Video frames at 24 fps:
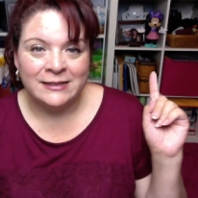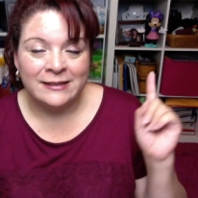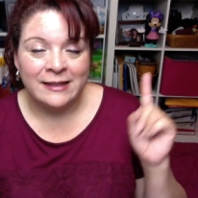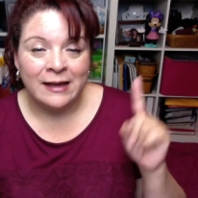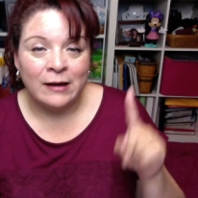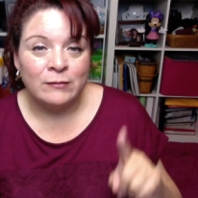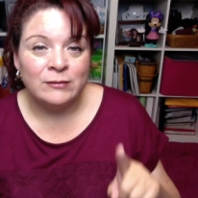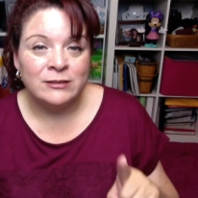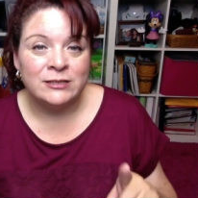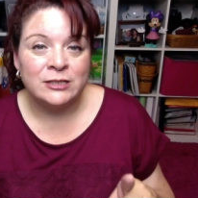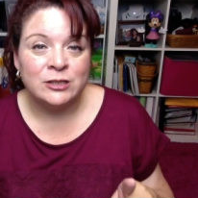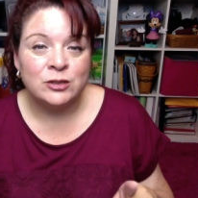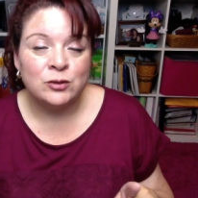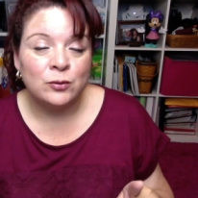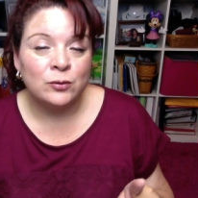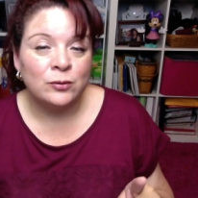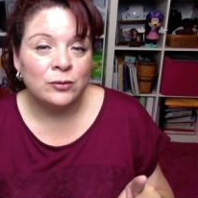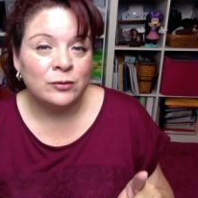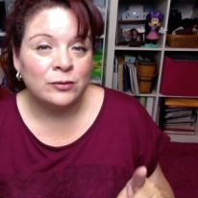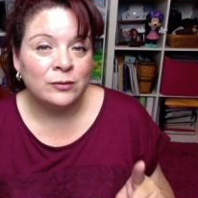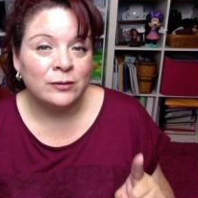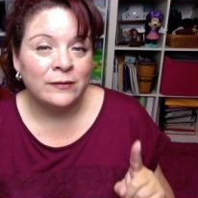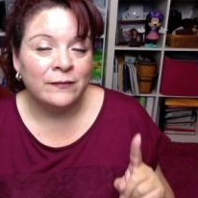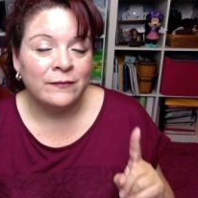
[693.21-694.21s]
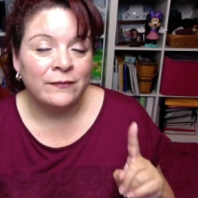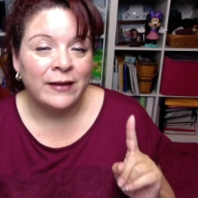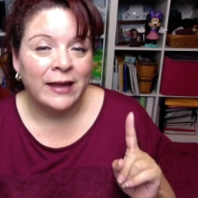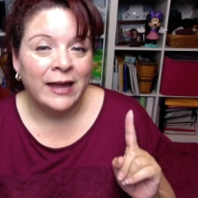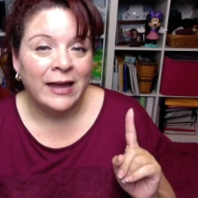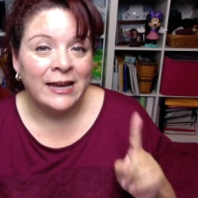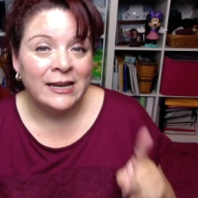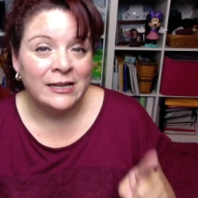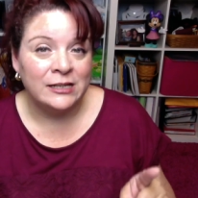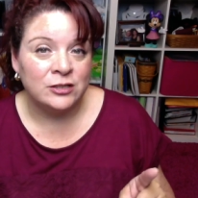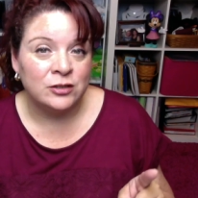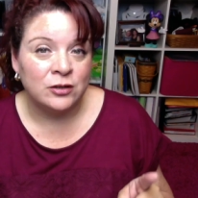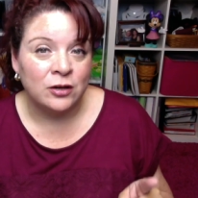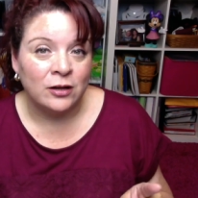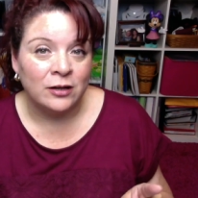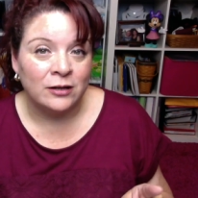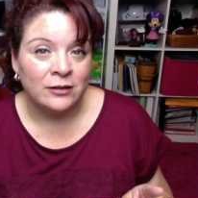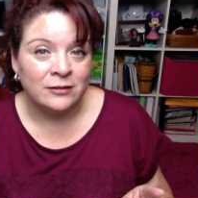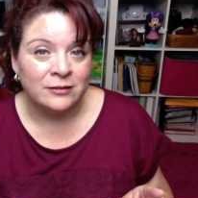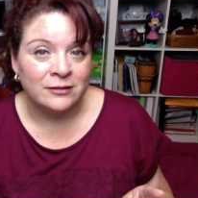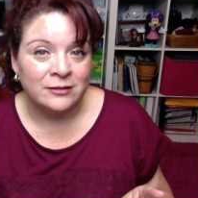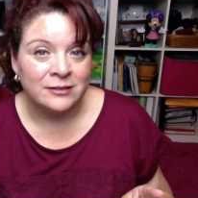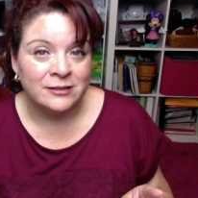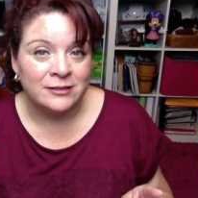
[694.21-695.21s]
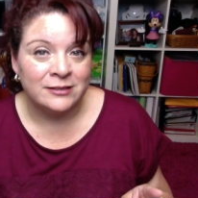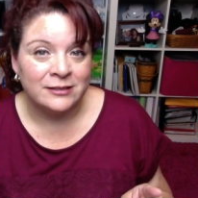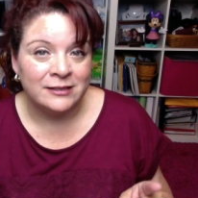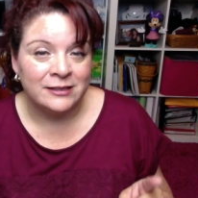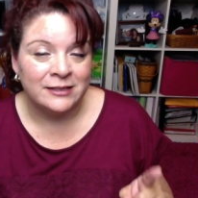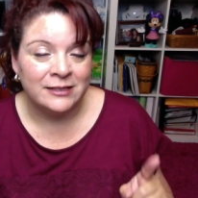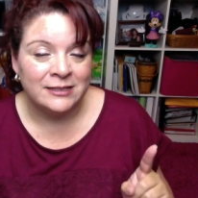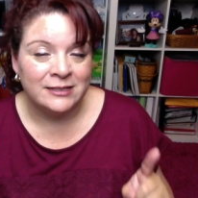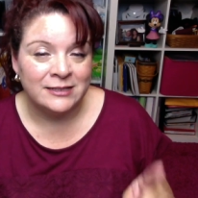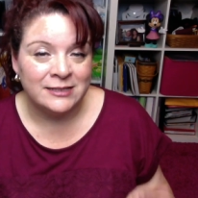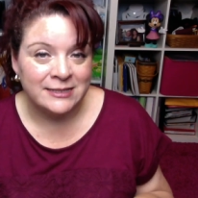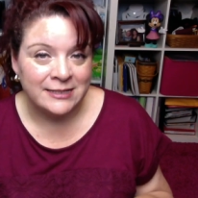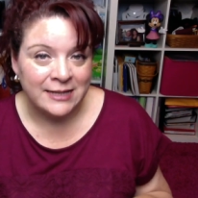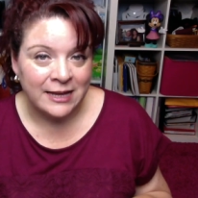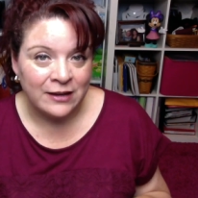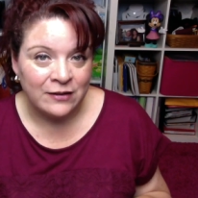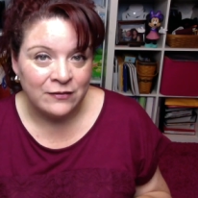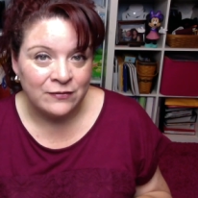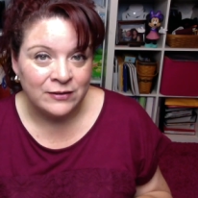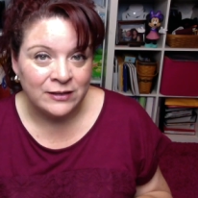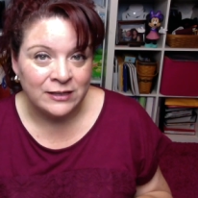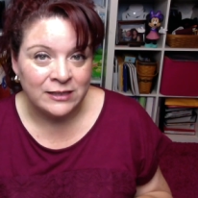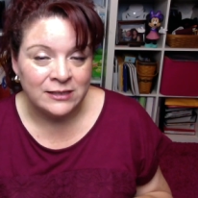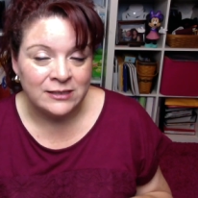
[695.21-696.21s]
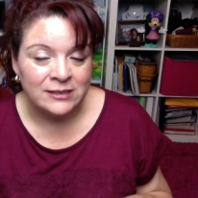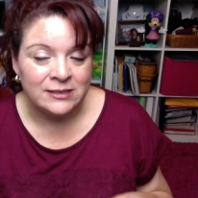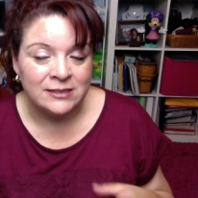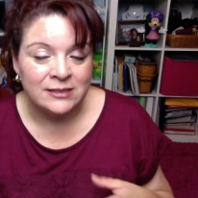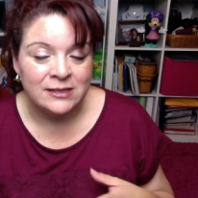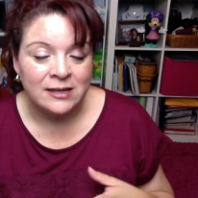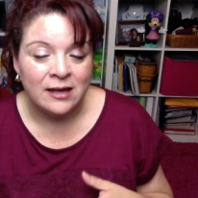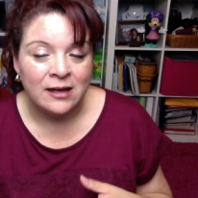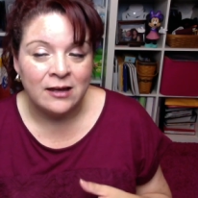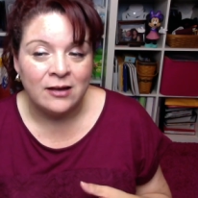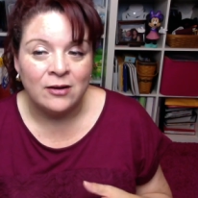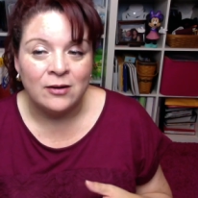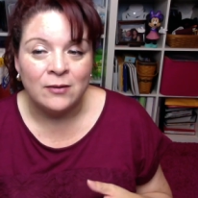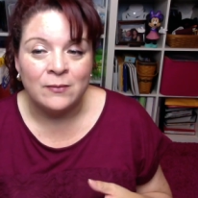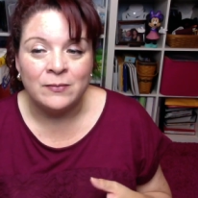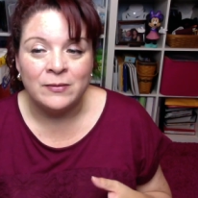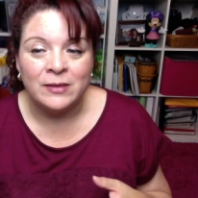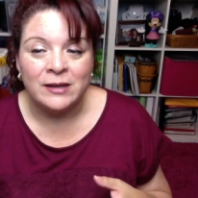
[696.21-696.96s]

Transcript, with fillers: that was a total of eight dollars in savings um,